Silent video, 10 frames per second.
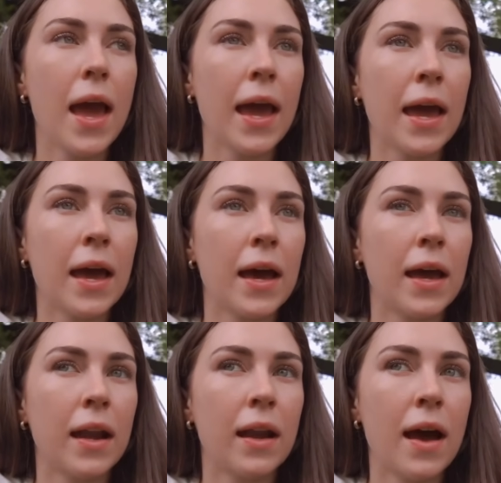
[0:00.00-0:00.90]

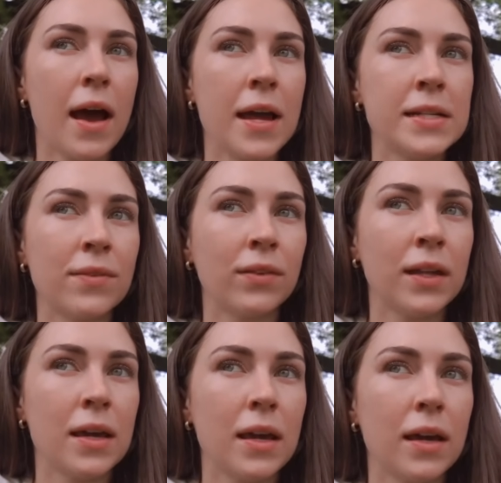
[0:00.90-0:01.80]
And I
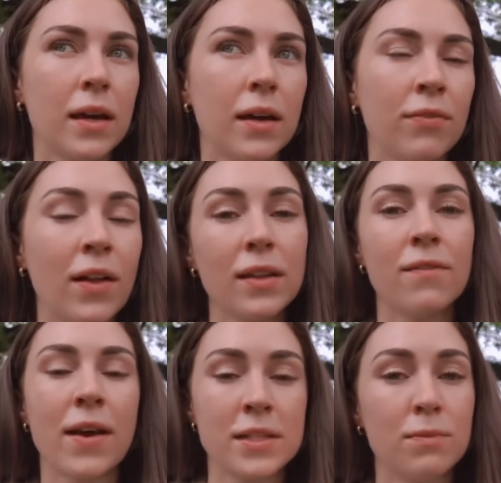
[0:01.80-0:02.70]
definitely felt the
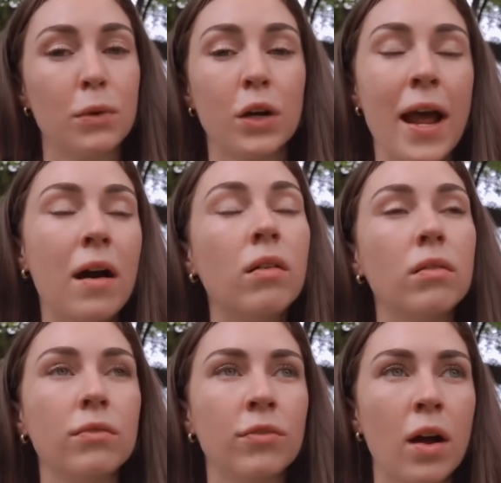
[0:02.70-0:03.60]
effects of
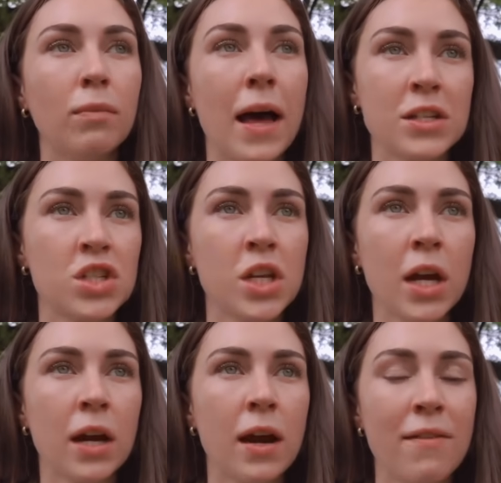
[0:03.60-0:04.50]
burnout from last
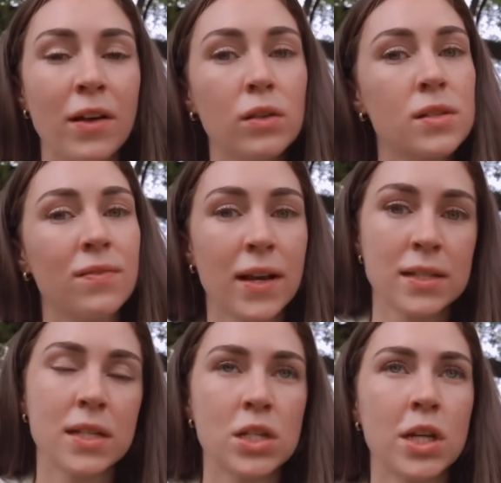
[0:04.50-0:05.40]
year. I felt those
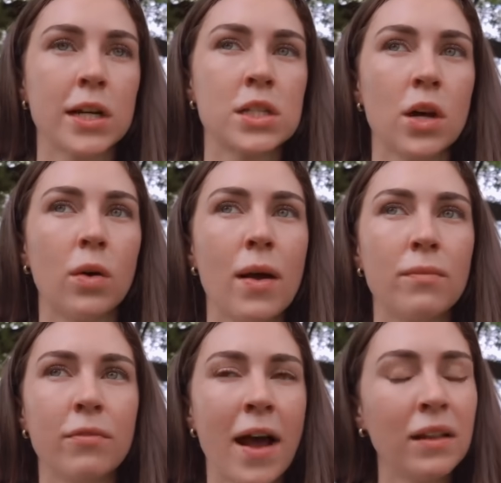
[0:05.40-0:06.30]
effects this year. So
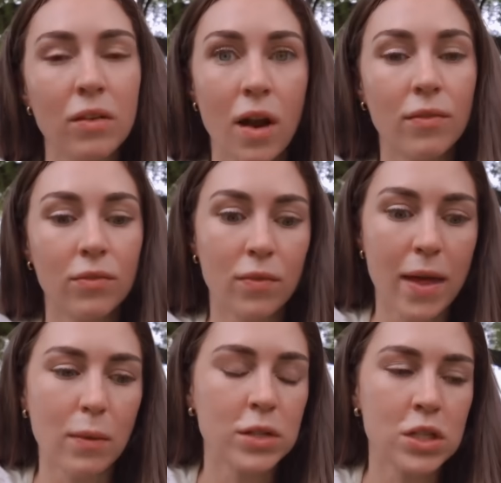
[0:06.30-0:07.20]
I'm finally recovered from
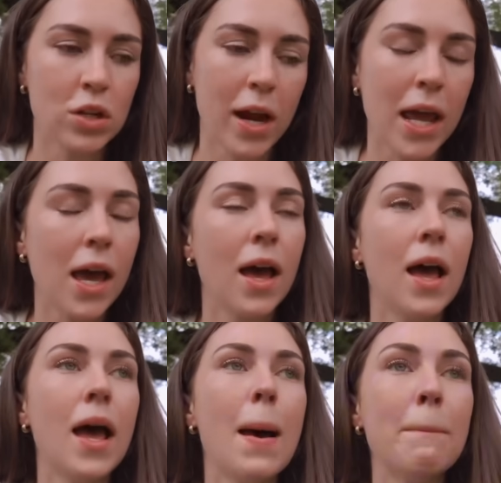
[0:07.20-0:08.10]
that, which is great.
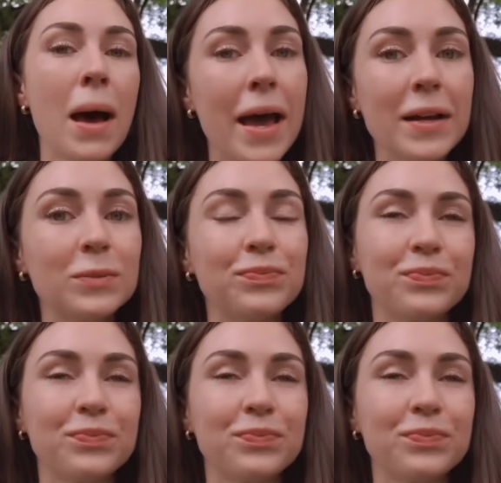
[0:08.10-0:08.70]
But